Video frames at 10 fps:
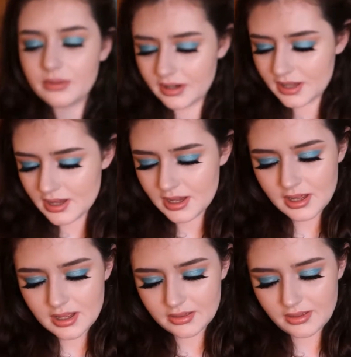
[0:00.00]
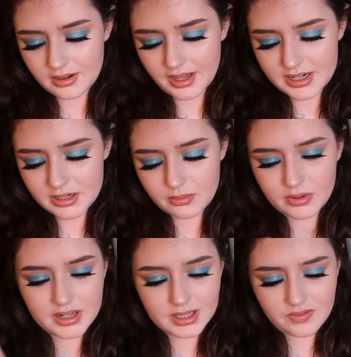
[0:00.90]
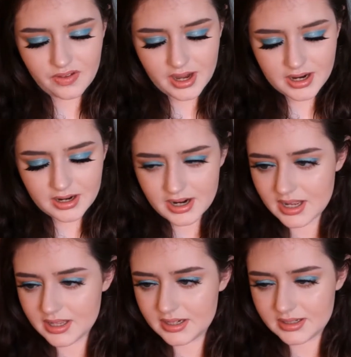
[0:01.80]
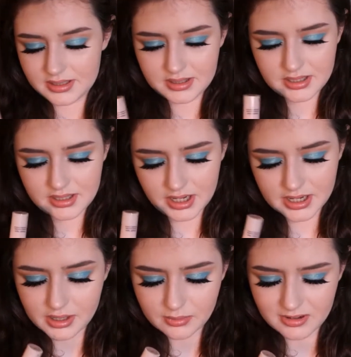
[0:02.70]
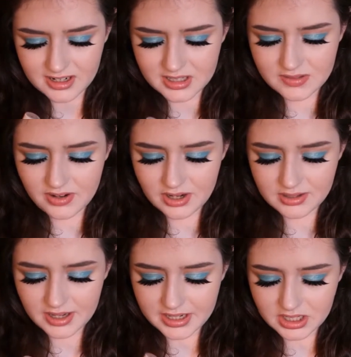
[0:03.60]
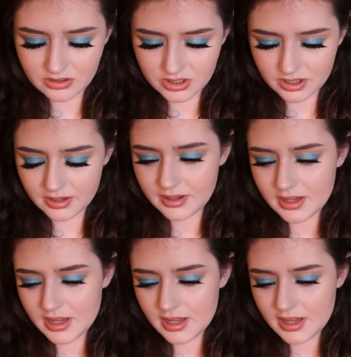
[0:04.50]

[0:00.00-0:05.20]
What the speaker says: one. The lighter one is fair and the darker one is light neutral.